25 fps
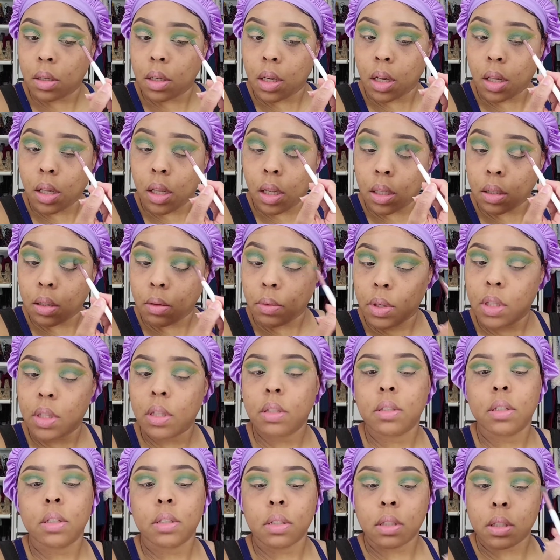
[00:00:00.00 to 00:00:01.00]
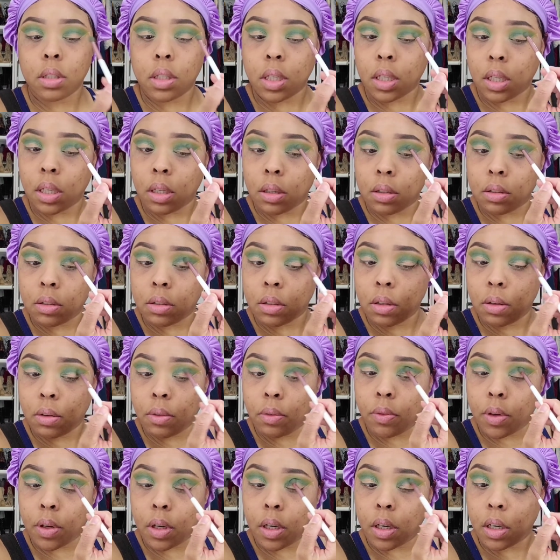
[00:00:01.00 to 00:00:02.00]
I like the way this is looking so
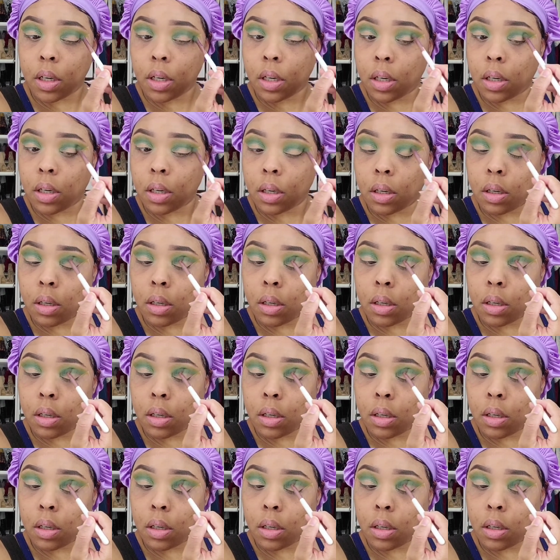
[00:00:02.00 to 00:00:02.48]
far.